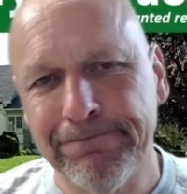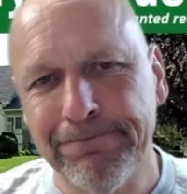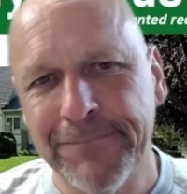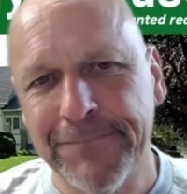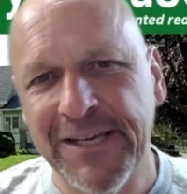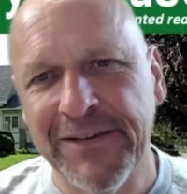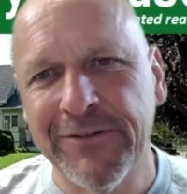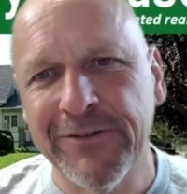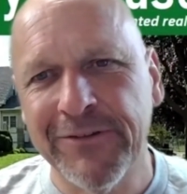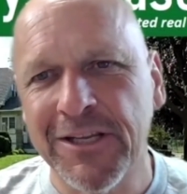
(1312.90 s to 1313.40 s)

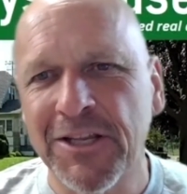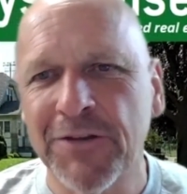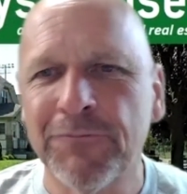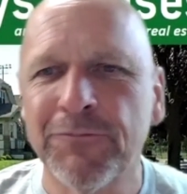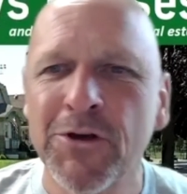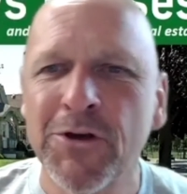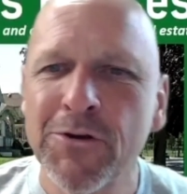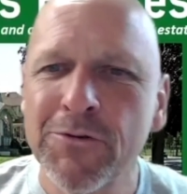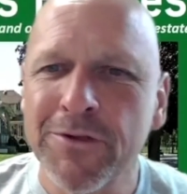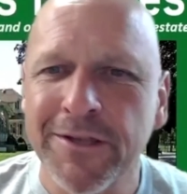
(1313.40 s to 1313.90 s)
even
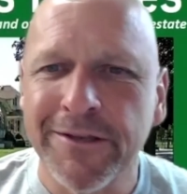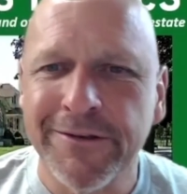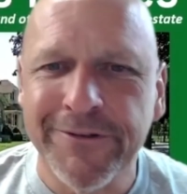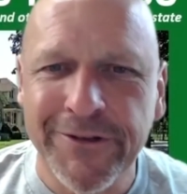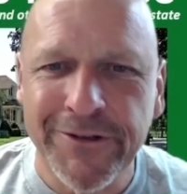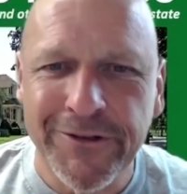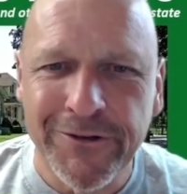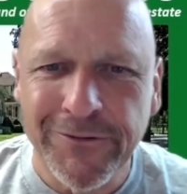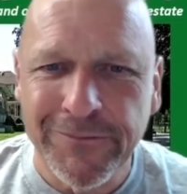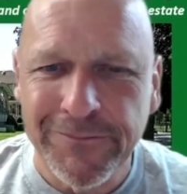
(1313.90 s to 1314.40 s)
confusing to
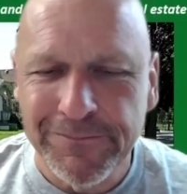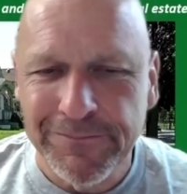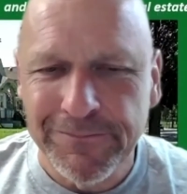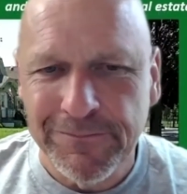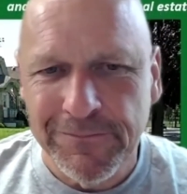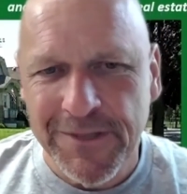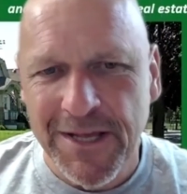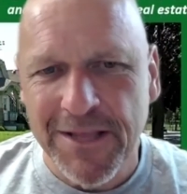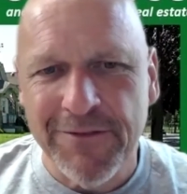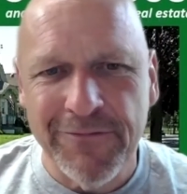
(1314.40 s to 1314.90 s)
you.
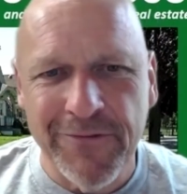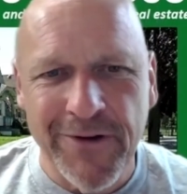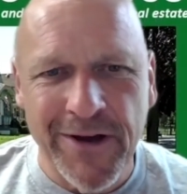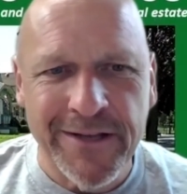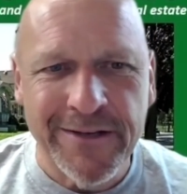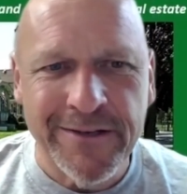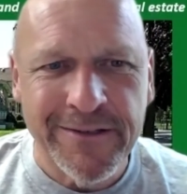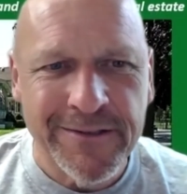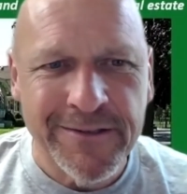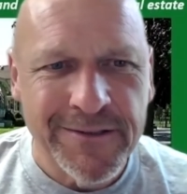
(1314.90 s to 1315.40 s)
That's fine.
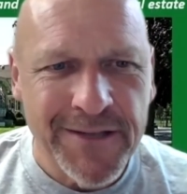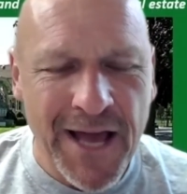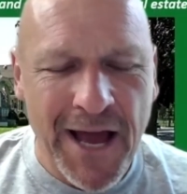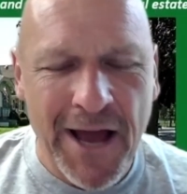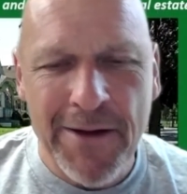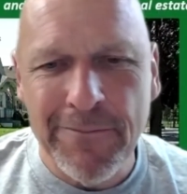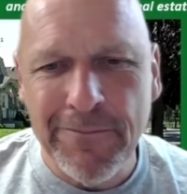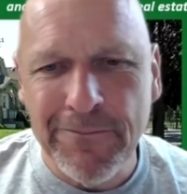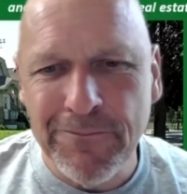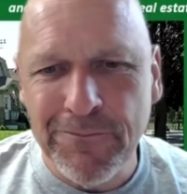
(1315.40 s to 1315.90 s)

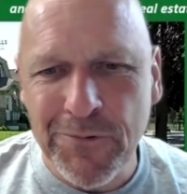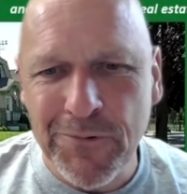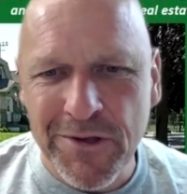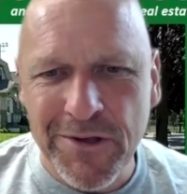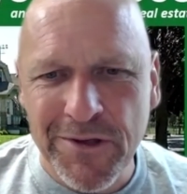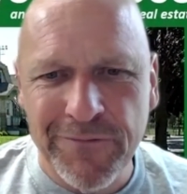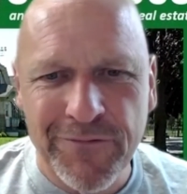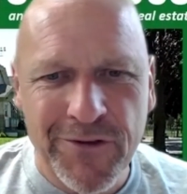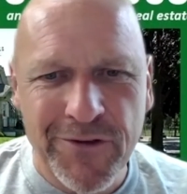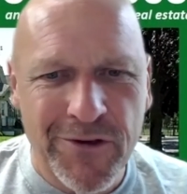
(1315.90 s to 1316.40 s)
I was
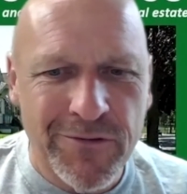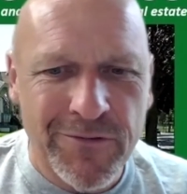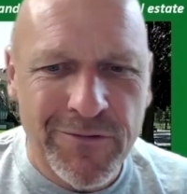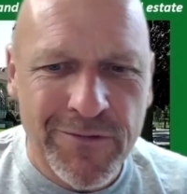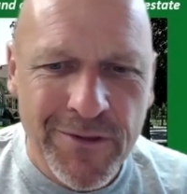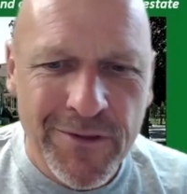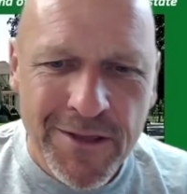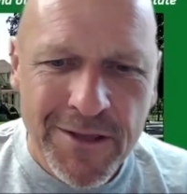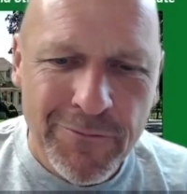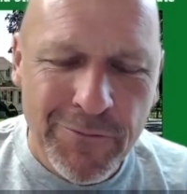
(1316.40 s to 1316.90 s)
confused
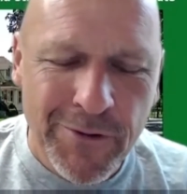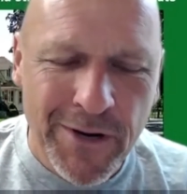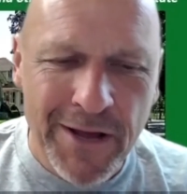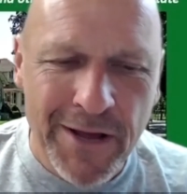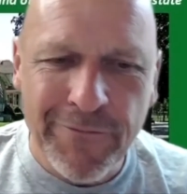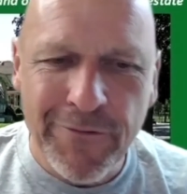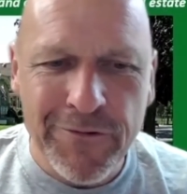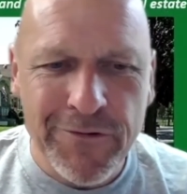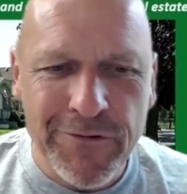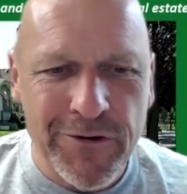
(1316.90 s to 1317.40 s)
when I
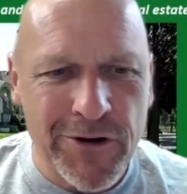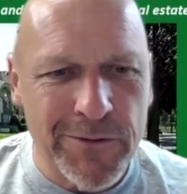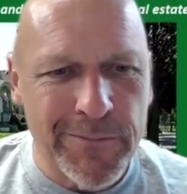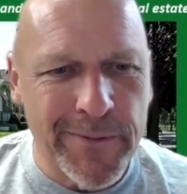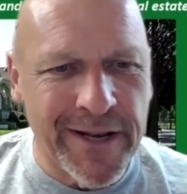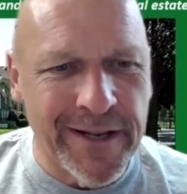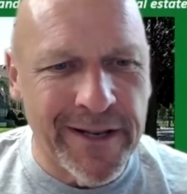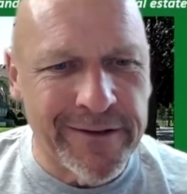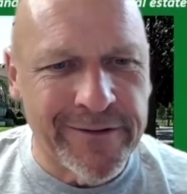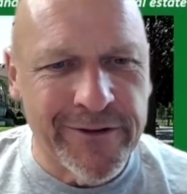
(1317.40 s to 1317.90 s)
first heard
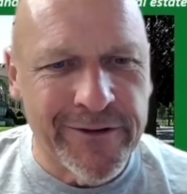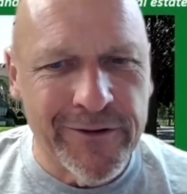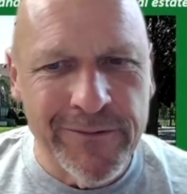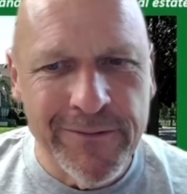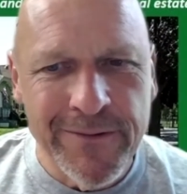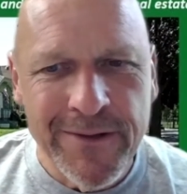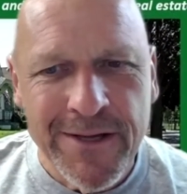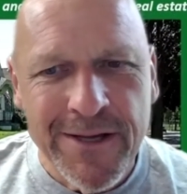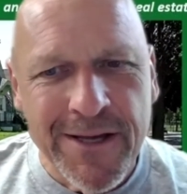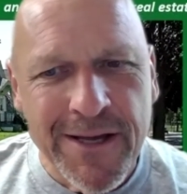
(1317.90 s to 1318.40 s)
about it too,
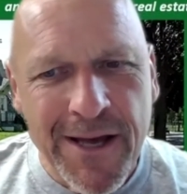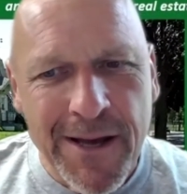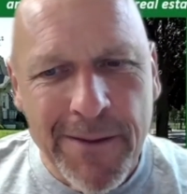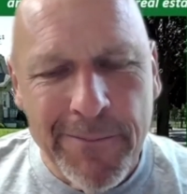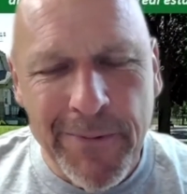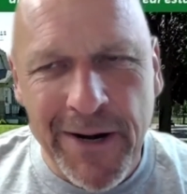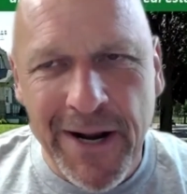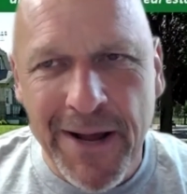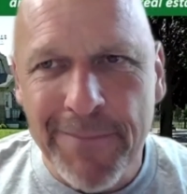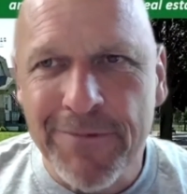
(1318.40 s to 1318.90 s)

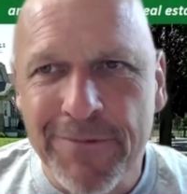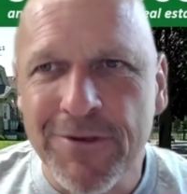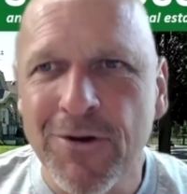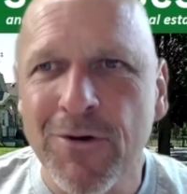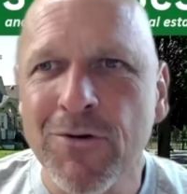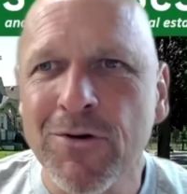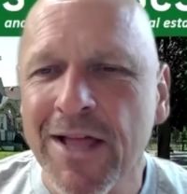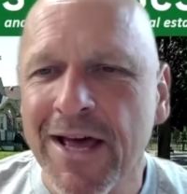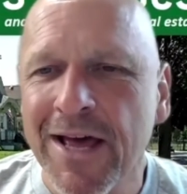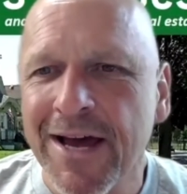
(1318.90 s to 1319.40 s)
but I'm so
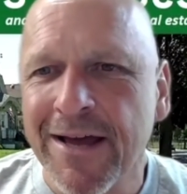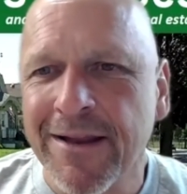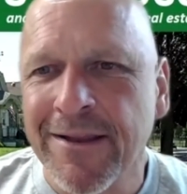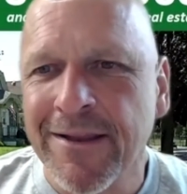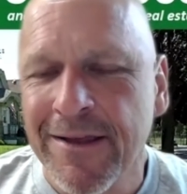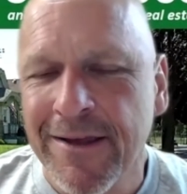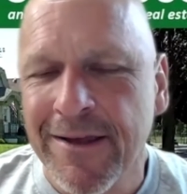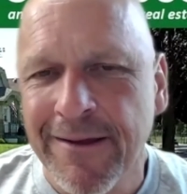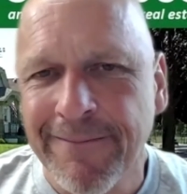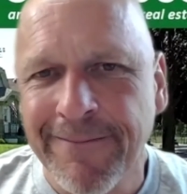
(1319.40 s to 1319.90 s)
glad
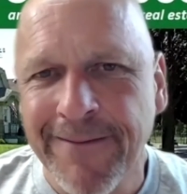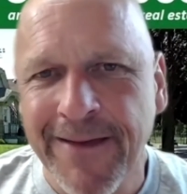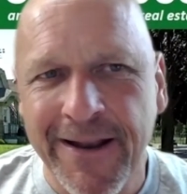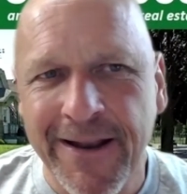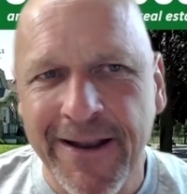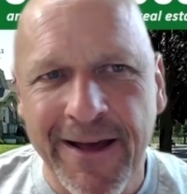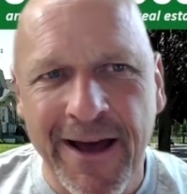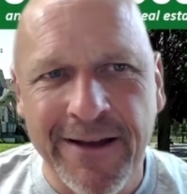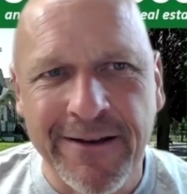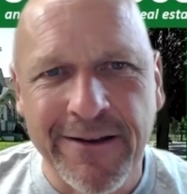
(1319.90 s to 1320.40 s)
that
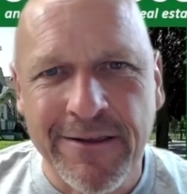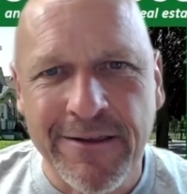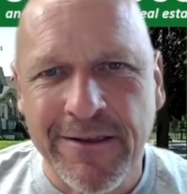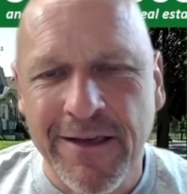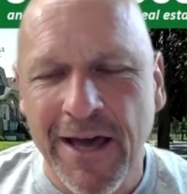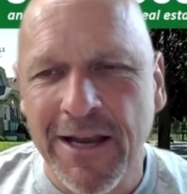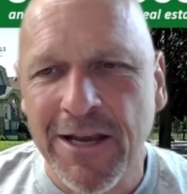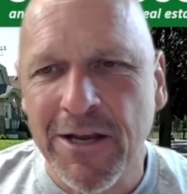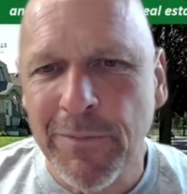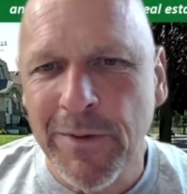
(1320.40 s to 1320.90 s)
I
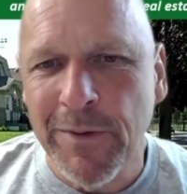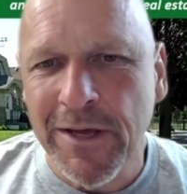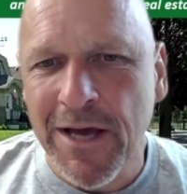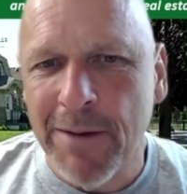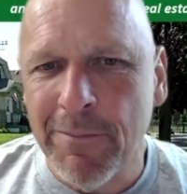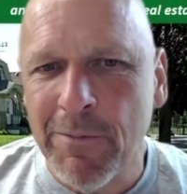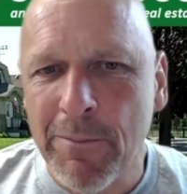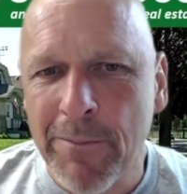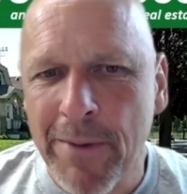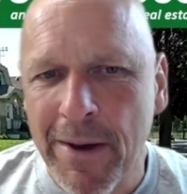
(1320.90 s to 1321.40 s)
decided to
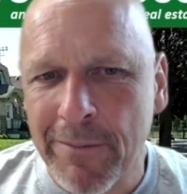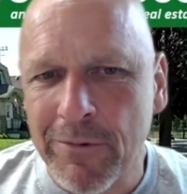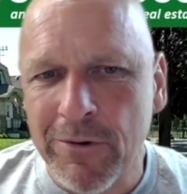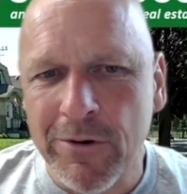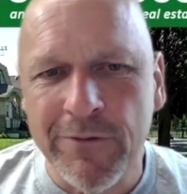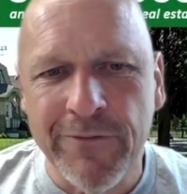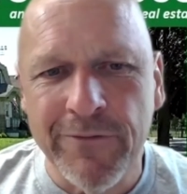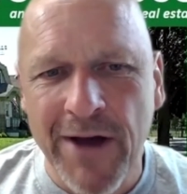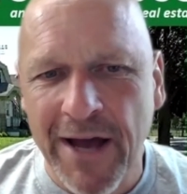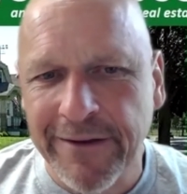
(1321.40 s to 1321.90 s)
become a member
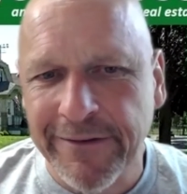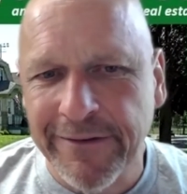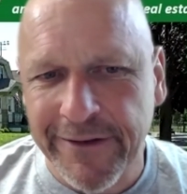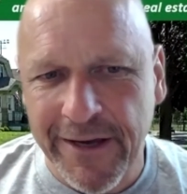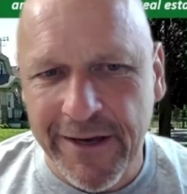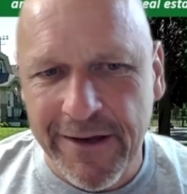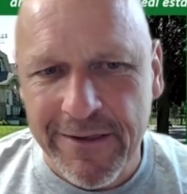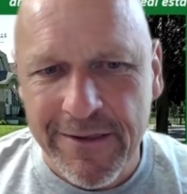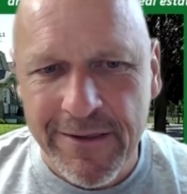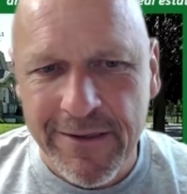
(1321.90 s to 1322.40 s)
of
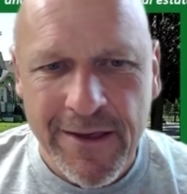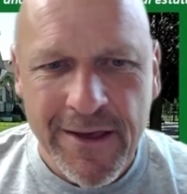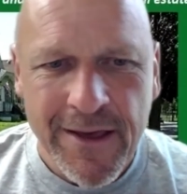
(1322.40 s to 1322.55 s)
iTex.